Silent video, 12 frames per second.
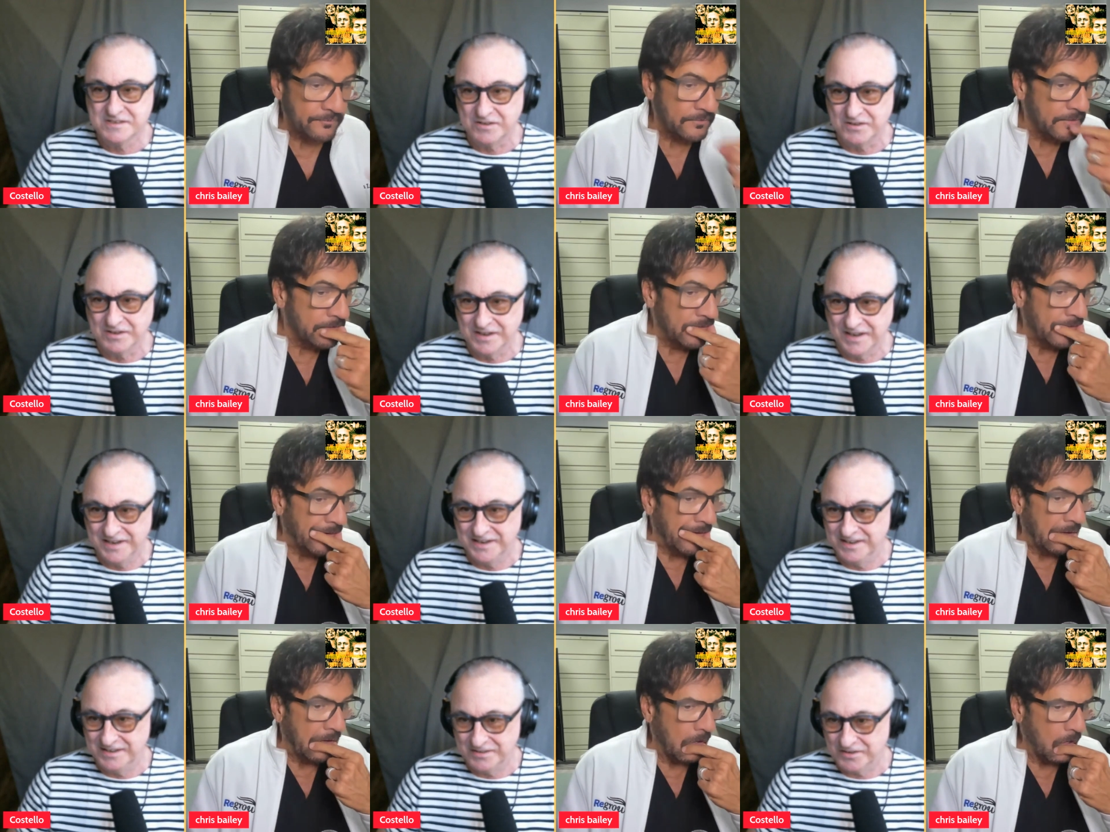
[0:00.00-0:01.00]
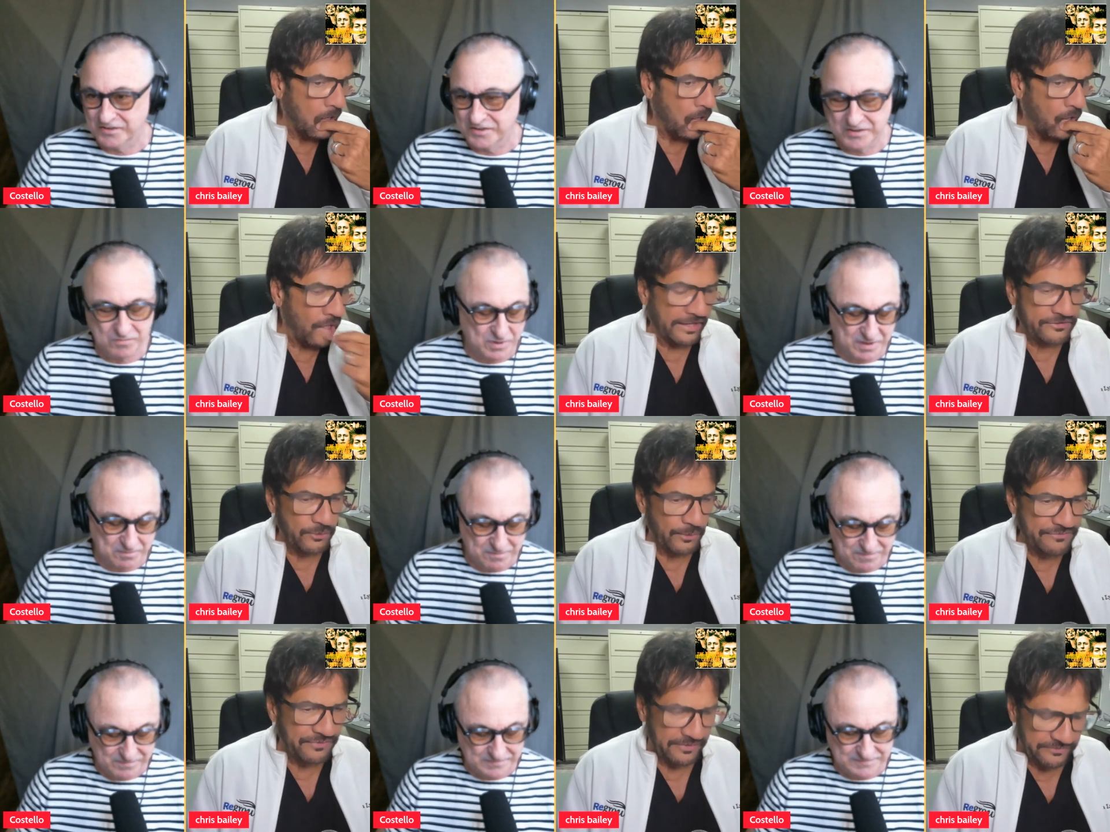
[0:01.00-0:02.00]
Speaker 1: or and uh, or the oh, HOA
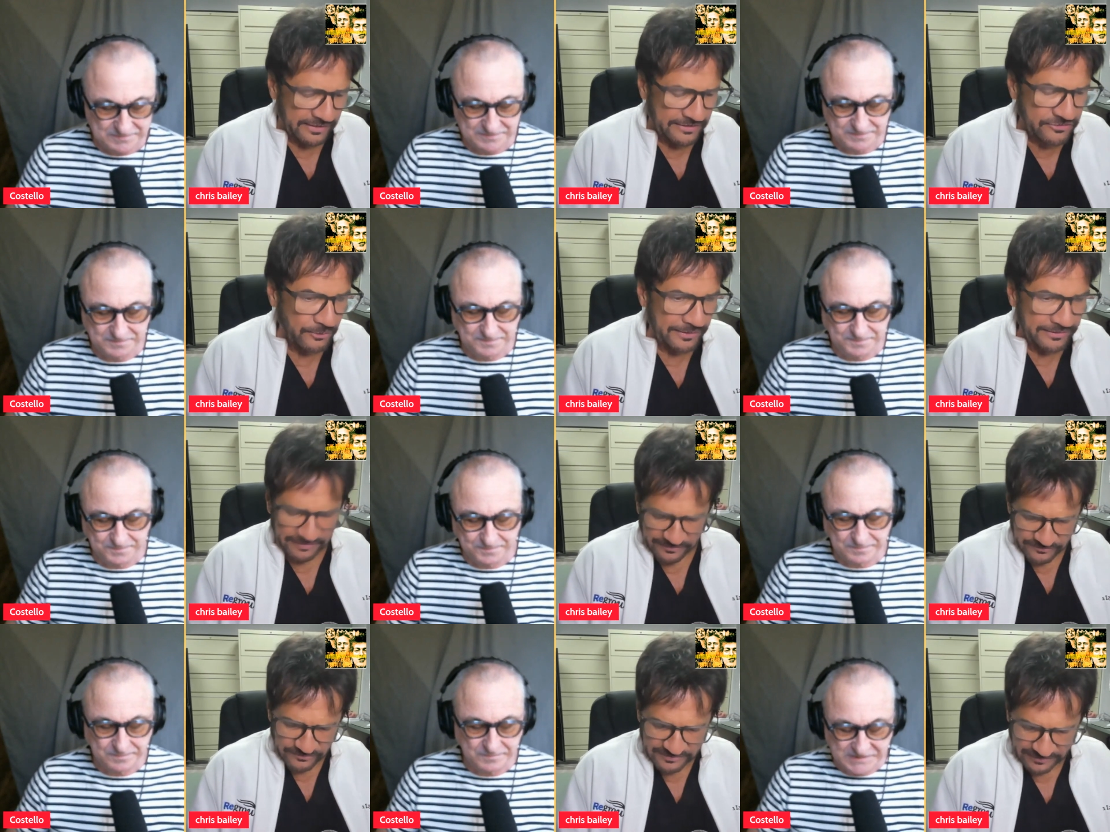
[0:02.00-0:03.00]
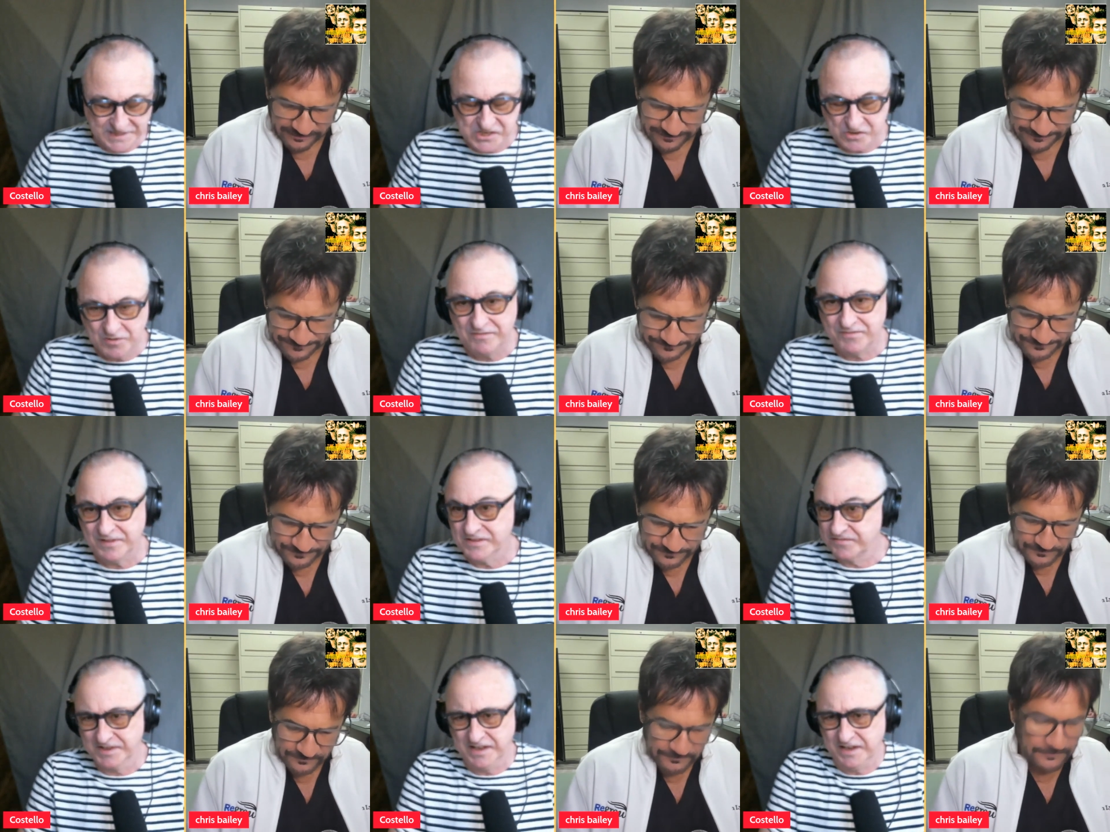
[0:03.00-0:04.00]
fees,
Speaker 2: HOA fees, okay.
Speaker 1: HOA fees.
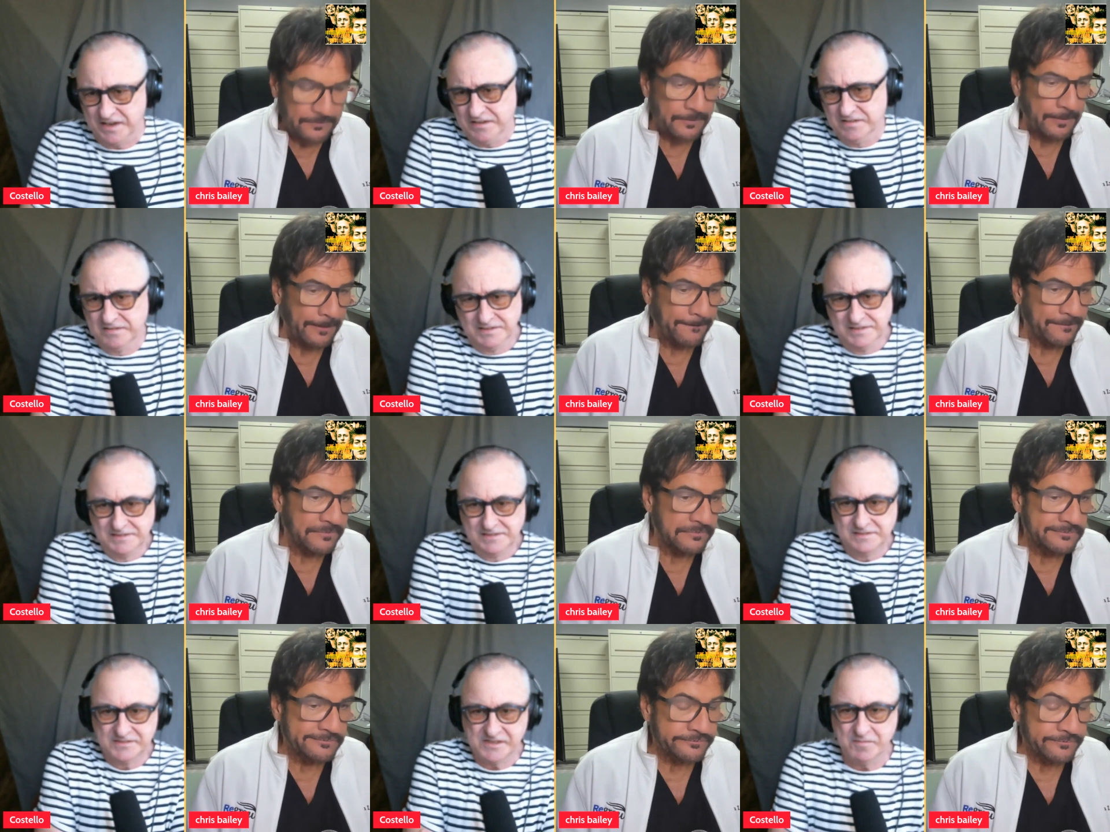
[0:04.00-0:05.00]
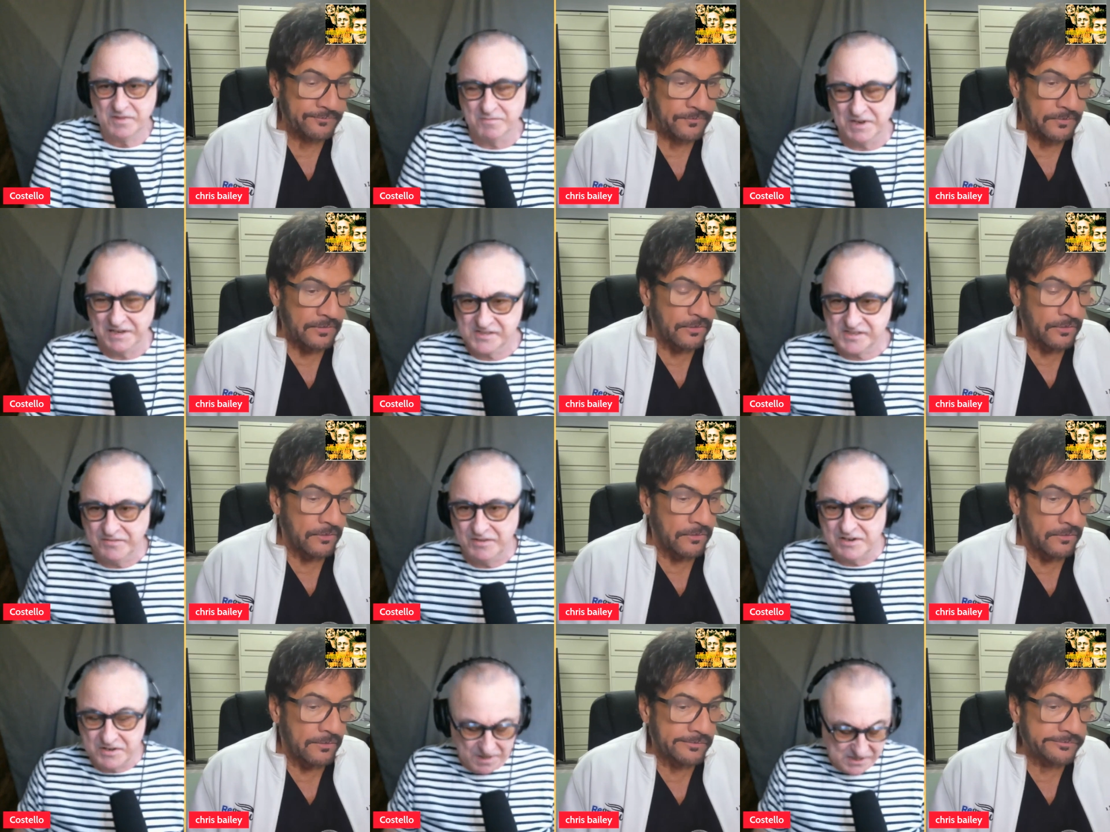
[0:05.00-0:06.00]
Forget it. Some of them are like
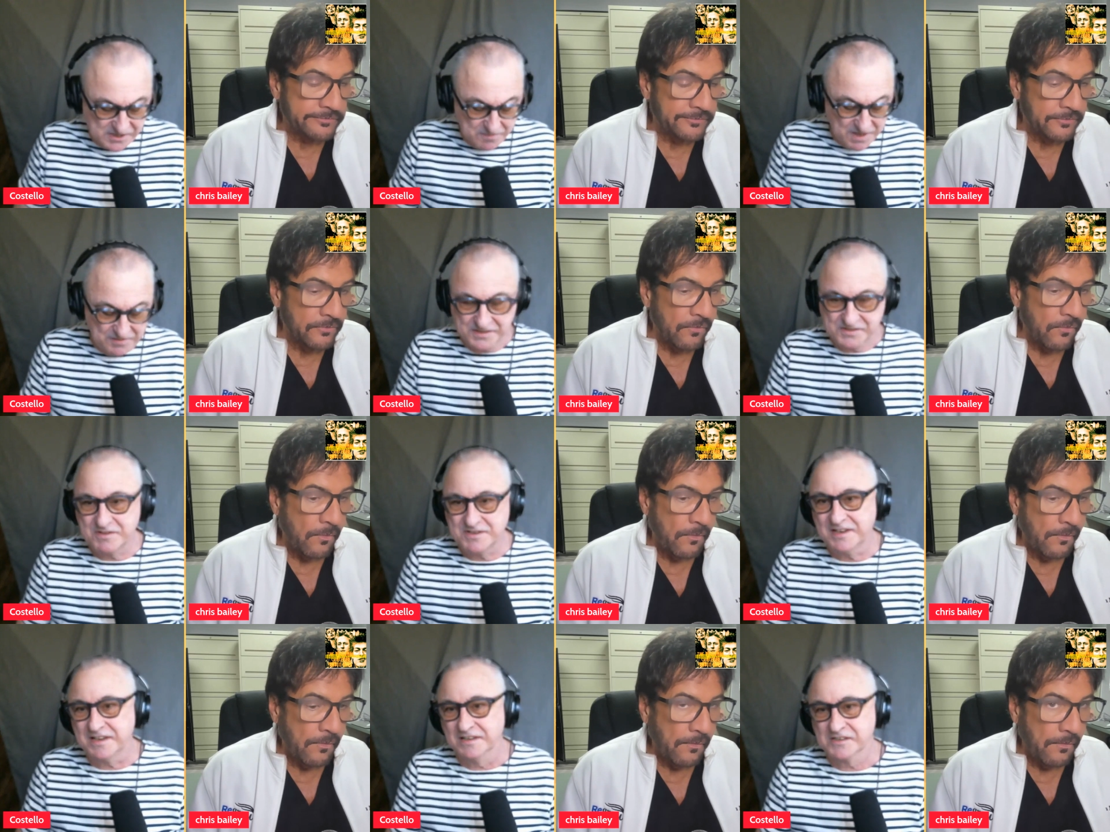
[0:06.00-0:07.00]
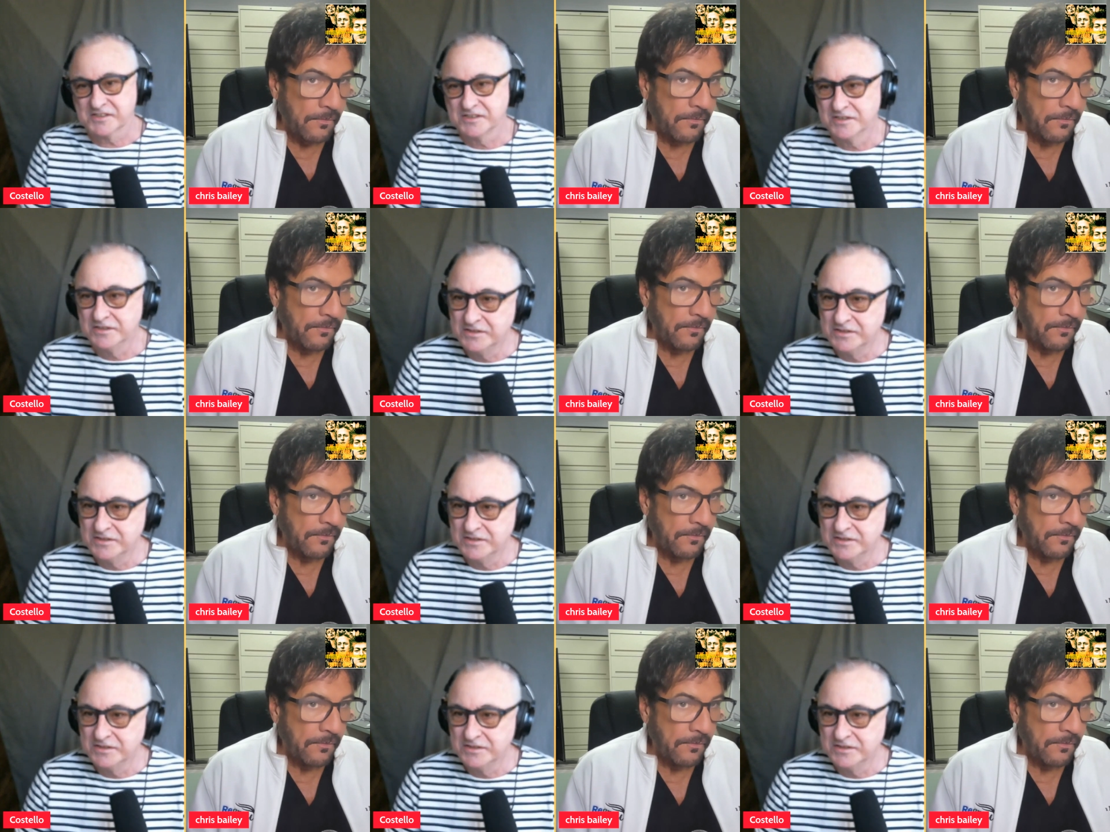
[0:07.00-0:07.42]
700 bucks a month. That's ridiculous.